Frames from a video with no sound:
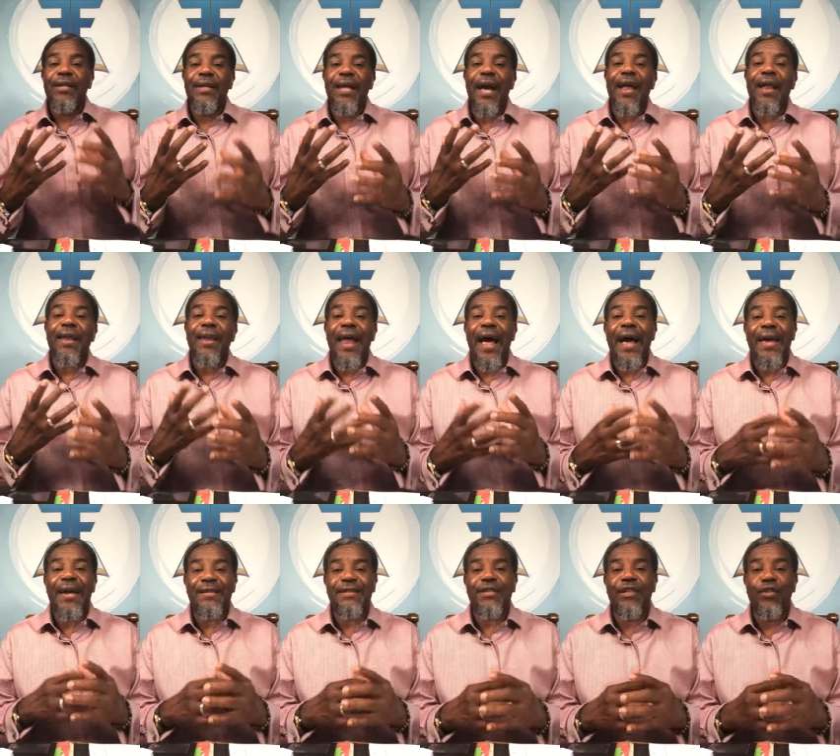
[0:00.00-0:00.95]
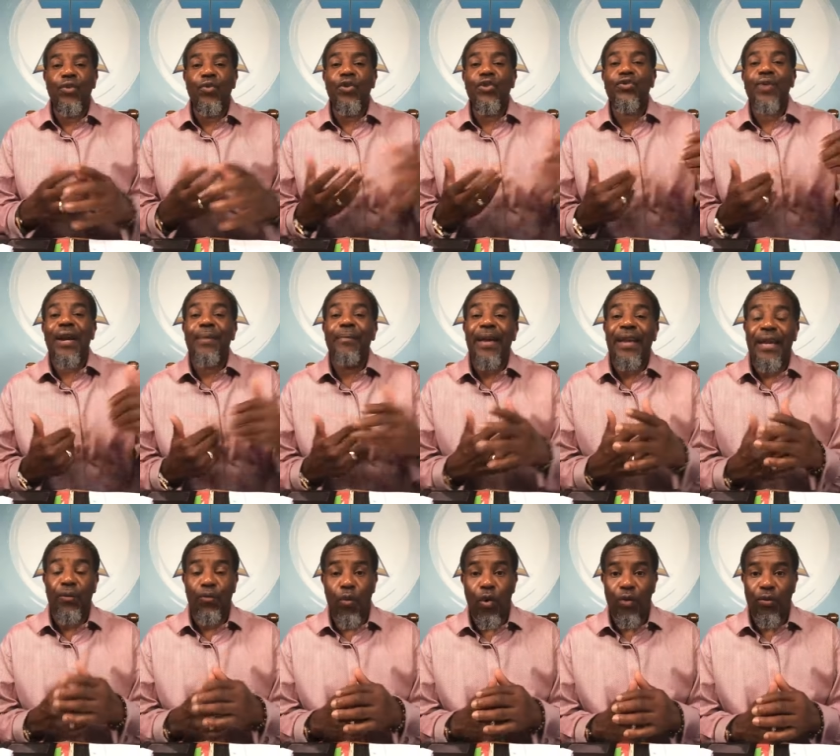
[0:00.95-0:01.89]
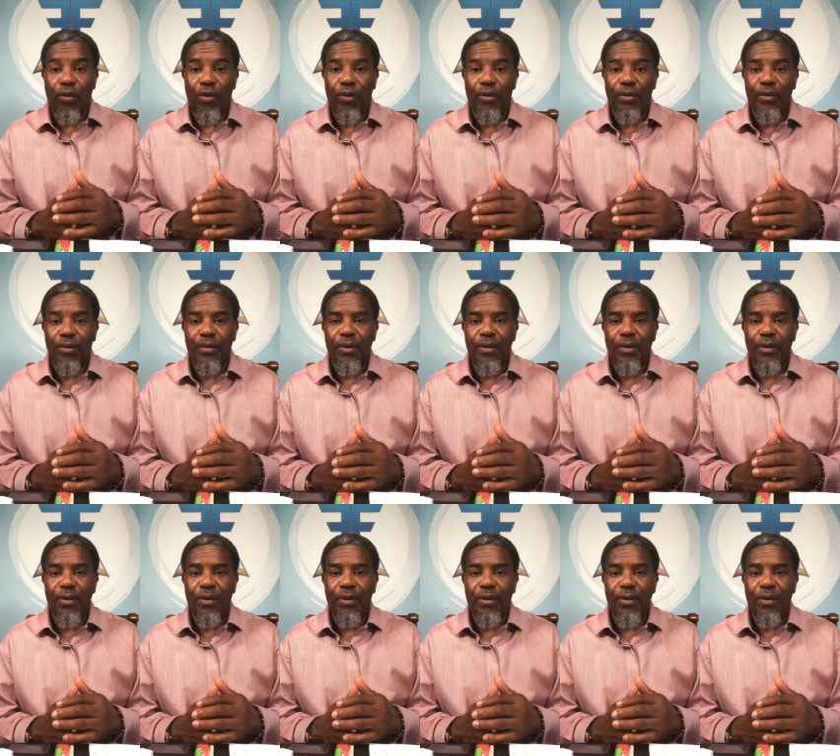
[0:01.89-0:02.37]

that a lie has to do to try to make it work.